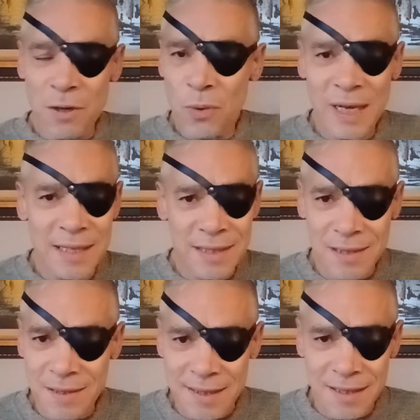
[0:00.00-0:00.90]
Quick
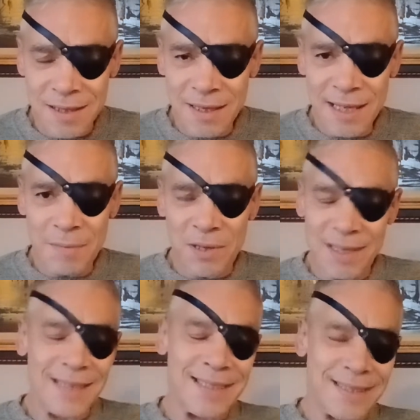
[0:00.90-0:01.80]
little disclaimer,
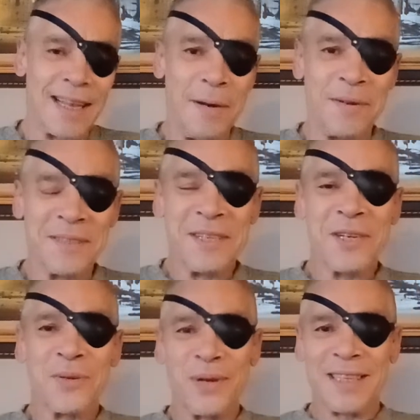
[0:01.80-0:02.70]
not disclaimer,
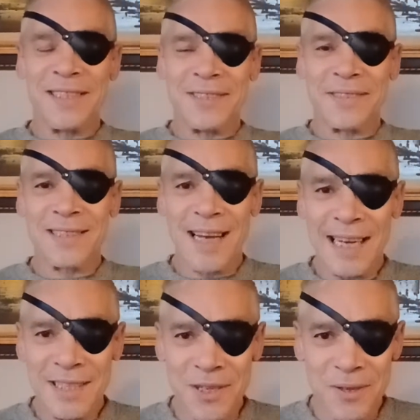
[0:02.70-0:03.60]
quick little
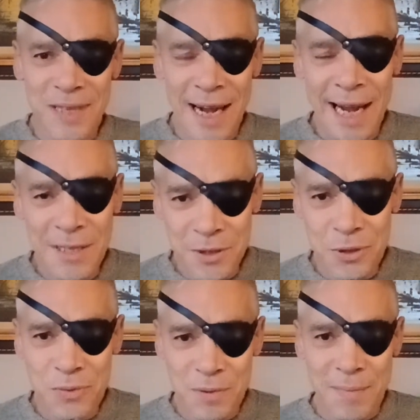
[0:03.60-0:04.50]
side note. I do
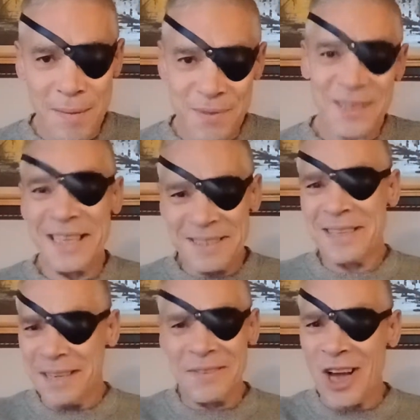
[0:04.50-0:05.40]
remember
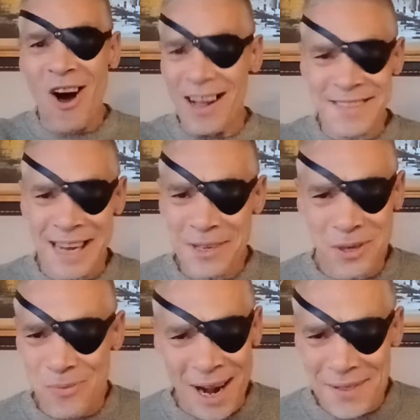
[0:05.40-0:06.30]
the aughts. I don't know
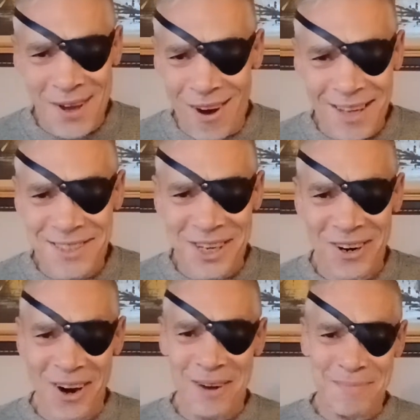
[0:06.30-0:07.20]
why the aughts
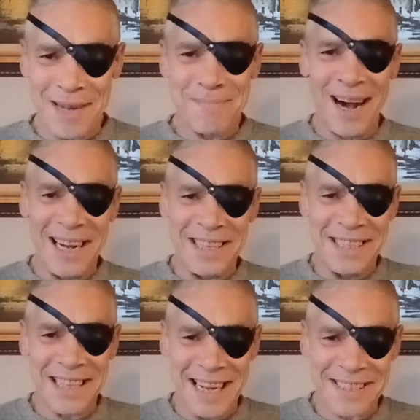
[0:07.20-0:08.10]
are on my mind
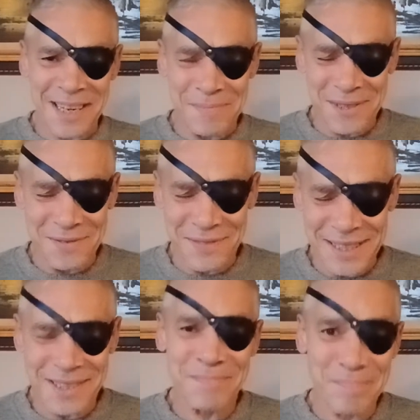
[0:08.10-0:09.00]
these last couple of
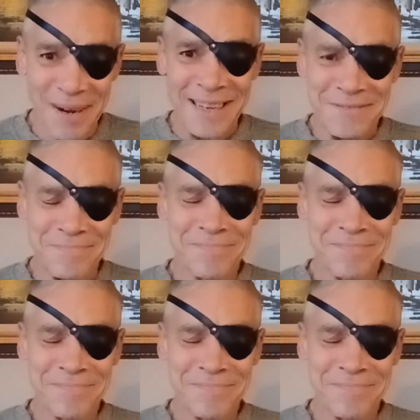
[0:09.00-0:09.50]
vids, but